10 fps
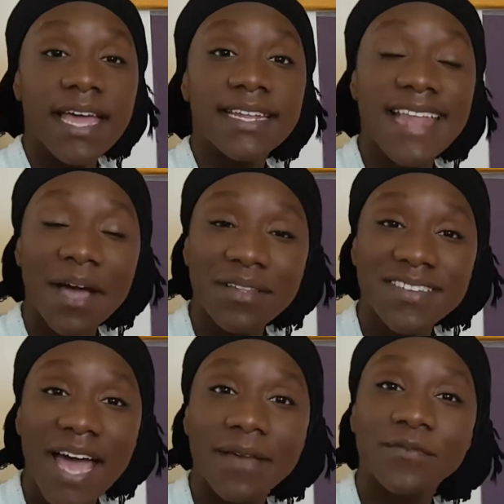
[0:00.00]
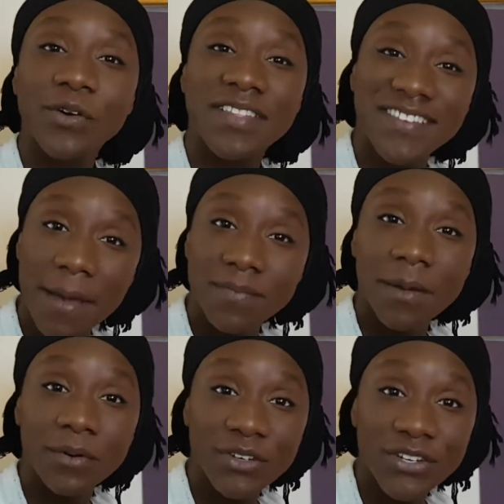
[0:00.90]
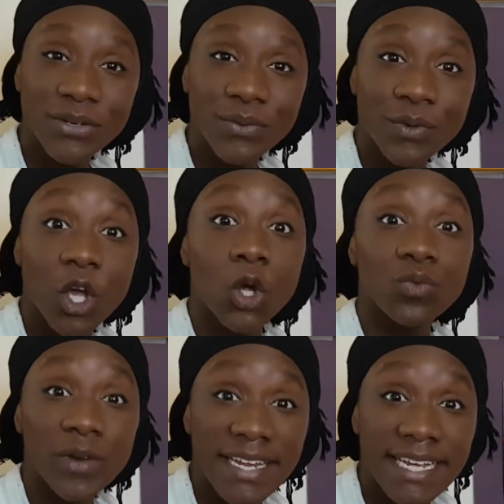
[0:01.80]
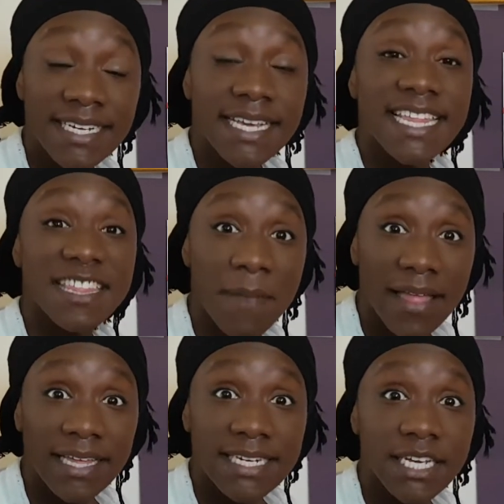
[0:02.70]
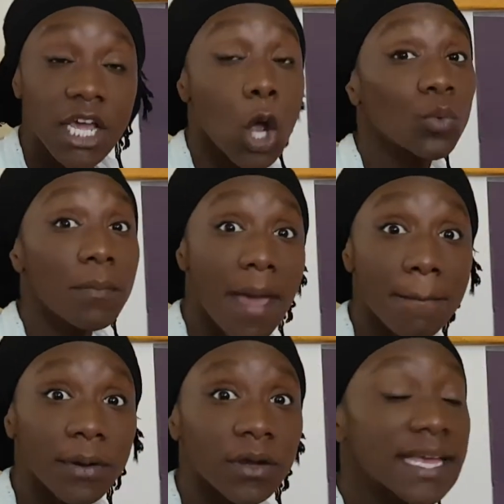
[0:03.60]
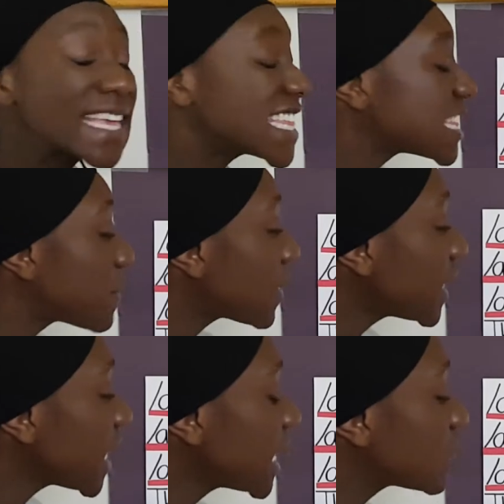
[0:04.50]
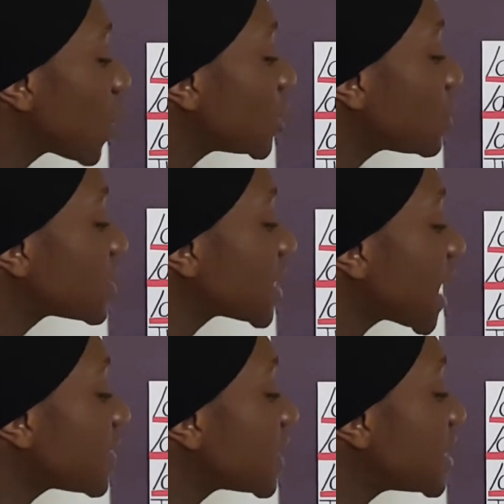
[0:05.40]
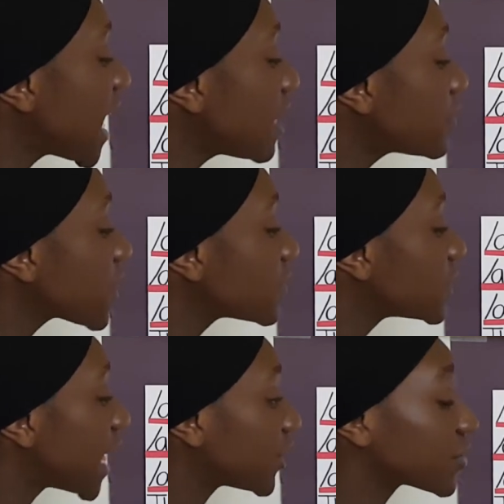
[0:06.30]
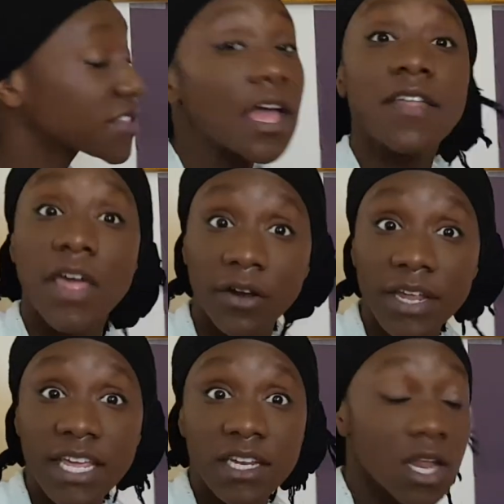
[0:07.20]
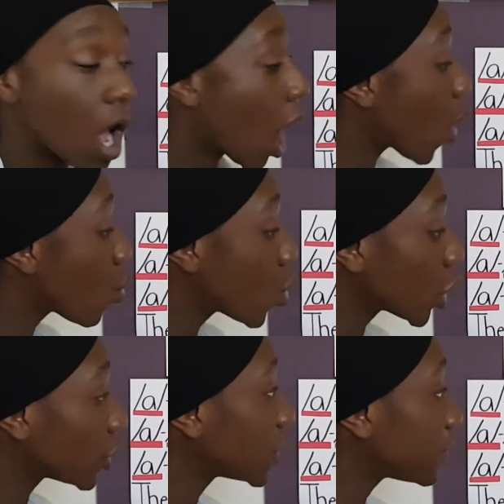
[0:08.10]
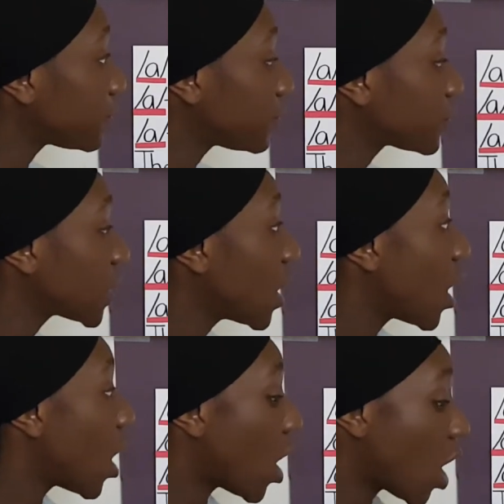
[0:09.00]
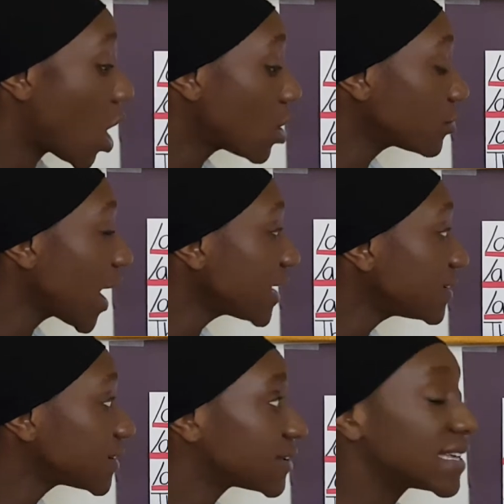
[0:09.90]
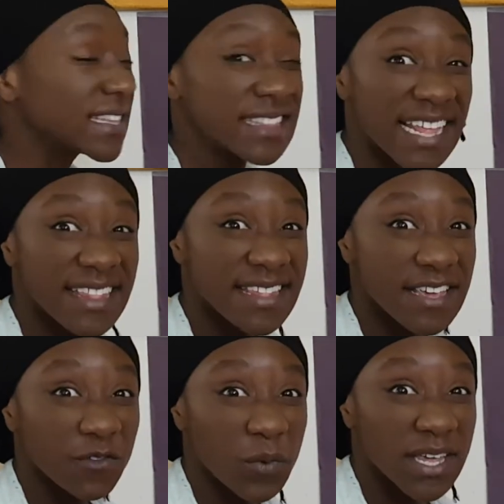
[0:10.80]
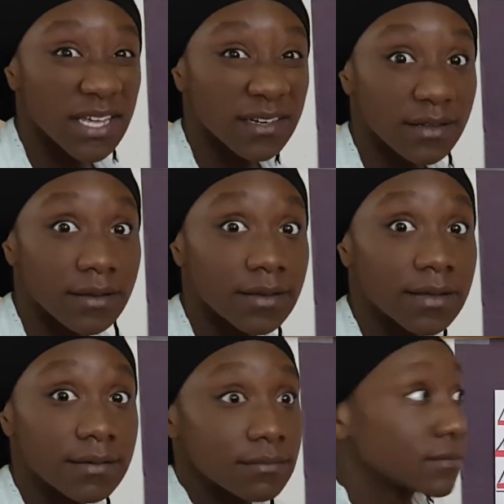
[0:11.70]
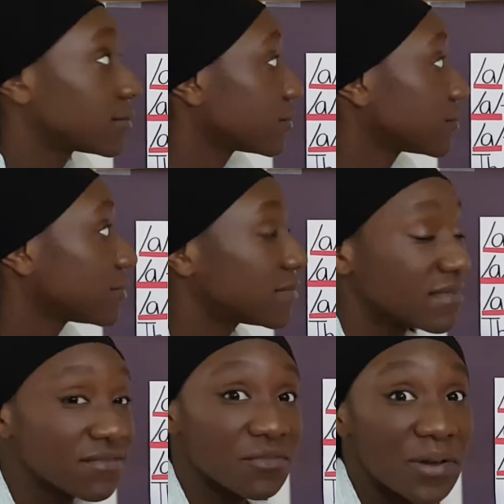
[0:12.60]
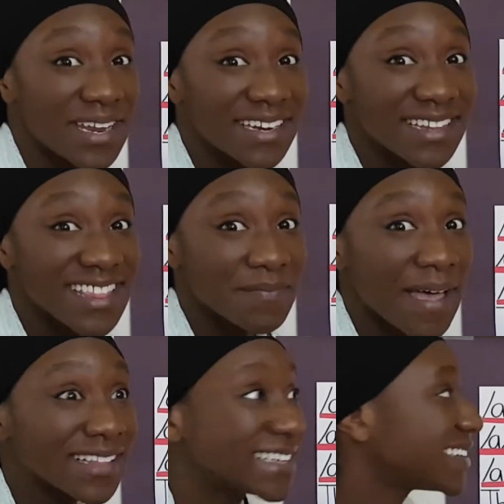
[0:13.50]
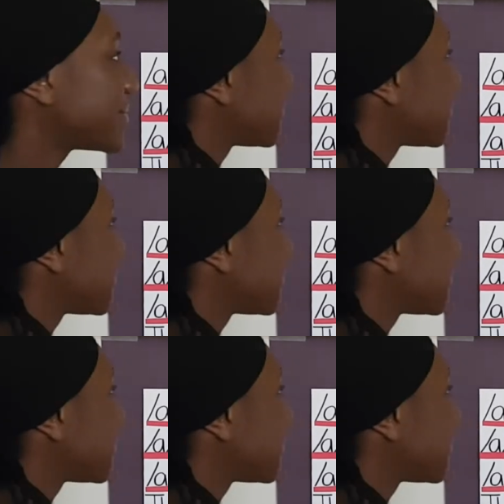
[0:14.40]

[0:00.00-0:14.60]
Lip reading: Now it's time for step number 2. Read it, spell it. Remember, spelling is when you say the names of the letters that are in a word. All right, let's see if we can read it and spell it.